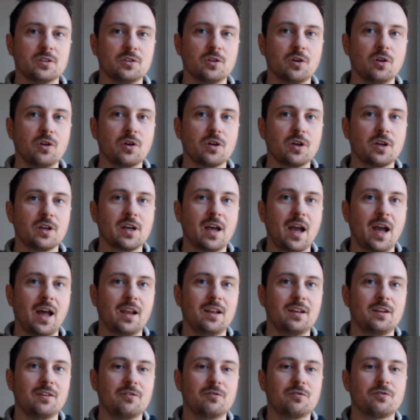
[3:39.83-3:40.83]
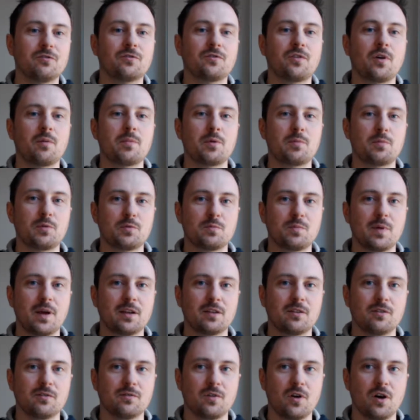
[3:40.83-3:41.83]
You're looking at it from a
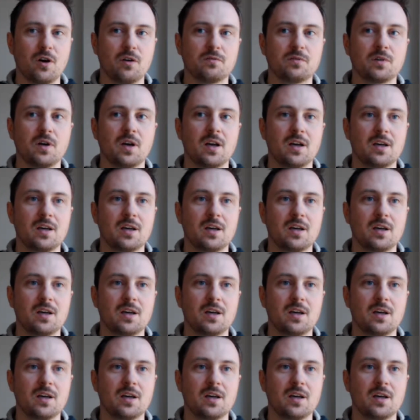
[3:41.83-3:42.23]
perspective of,